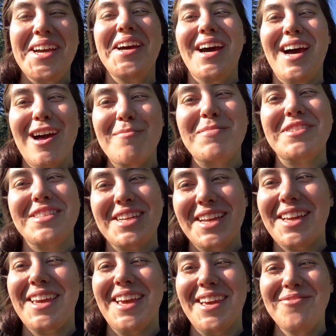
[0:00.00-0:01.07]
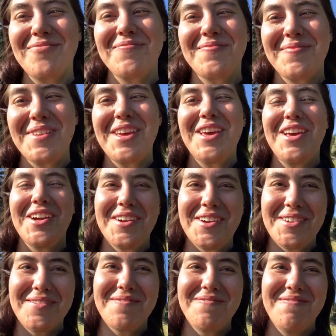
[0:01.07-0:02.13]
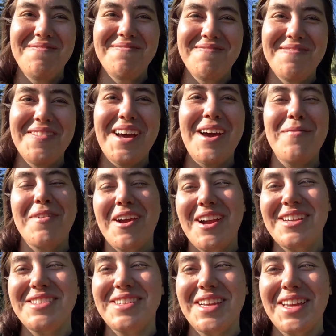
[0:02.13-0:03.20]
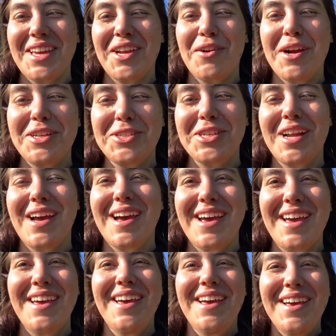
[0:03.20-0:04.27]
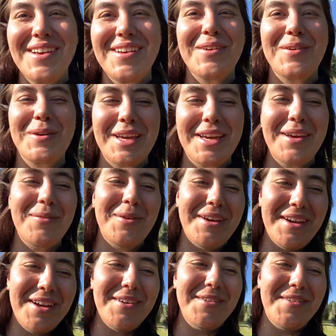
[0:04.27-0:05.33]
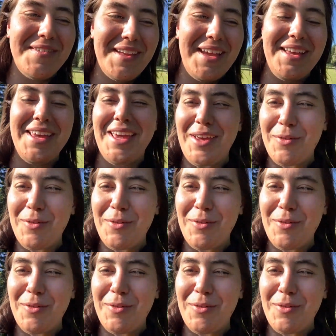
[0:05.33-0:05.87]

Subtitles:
I'm stinky. I'm very stinky. Crunch and I, we are stinky.